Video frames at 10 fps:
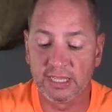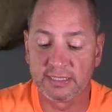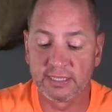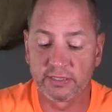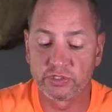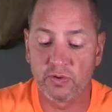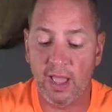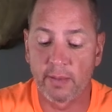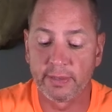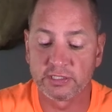It tells you
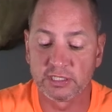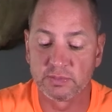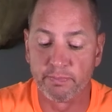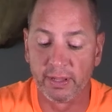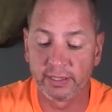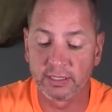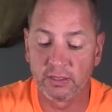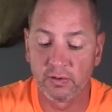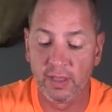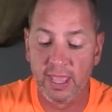how much it's billing
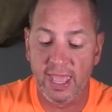you,